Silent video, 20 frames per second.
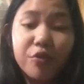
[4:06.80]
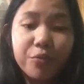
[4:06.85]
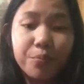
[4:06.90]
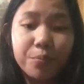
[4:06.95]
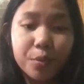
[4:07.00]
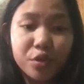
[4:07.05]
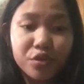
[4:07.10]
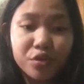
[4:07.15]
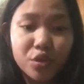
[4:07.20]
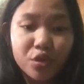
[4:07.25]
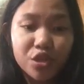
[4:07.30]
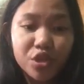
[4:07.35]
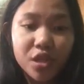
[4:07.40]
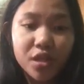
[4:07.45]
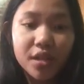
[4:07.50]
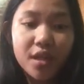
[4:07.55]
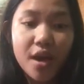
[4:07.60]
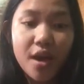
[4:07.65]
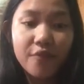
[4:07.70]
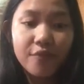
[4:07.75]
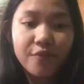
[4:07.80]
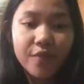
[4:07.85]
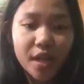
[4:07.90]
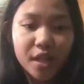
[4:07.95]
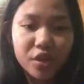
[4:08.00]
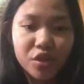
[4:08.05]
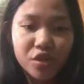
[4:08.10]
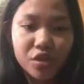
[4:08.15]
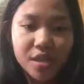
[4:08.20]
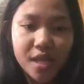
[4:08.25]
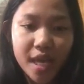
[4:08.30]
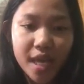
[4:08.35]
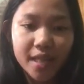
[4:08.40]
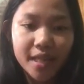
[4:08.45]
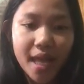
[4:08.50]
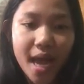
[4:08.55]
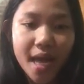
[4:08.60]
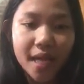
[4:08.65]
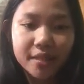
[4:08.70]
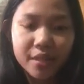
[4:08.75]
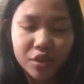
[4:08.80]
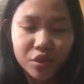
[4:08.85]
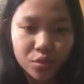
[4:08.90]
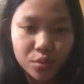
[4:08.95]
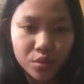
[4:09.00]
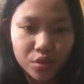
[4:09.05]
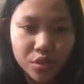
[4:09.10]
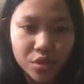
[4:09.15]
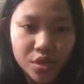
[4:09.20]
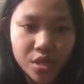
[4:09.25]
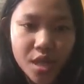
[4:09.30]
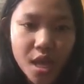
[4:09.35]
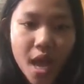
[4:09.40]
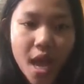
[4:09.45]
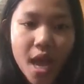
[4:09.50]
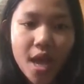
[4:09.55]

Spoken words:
prosocial values and attitudes.